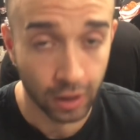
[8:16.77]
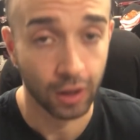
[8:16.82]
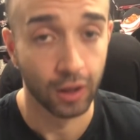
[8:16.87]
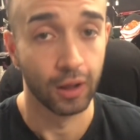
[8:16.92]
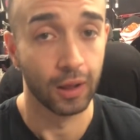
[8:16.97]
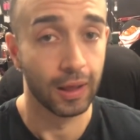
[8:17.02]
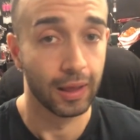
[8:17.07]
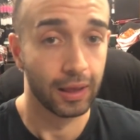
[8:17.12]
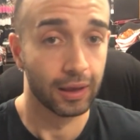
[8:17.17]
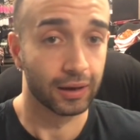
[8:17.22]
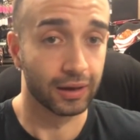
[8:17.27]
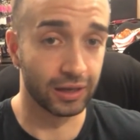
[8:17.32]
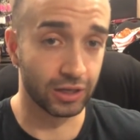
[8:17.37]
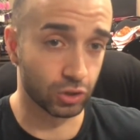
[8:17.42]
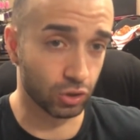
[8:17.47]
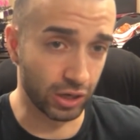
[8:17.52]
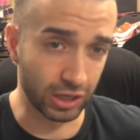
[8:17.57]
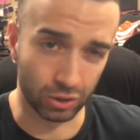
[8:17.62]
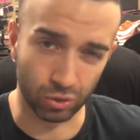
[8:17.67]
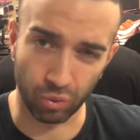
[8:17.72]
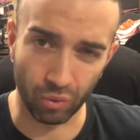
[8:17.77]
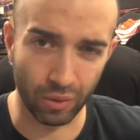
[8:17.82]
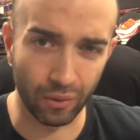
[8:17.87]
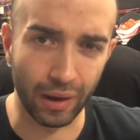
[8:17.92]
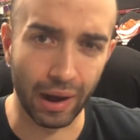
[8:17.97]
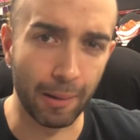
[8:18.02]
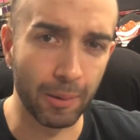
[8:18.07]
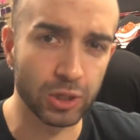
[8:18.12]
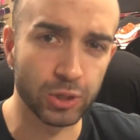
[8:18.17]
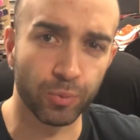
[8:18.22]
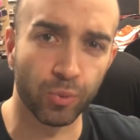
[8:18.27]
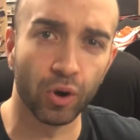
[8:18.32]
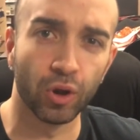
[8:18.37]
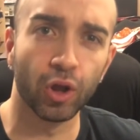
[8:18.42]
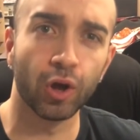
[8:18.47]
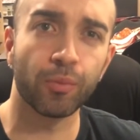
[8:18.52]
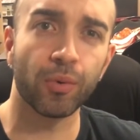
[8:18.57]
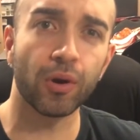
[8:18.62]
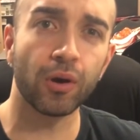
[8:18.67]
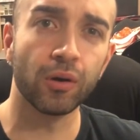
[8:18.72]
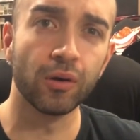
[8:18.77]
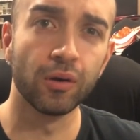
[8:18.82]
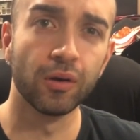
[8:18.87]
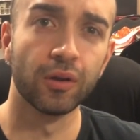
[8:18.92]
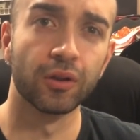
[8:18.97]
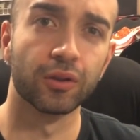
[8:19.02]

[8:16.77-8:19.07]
Because it's only tw- oh, how much is Borreload, bro?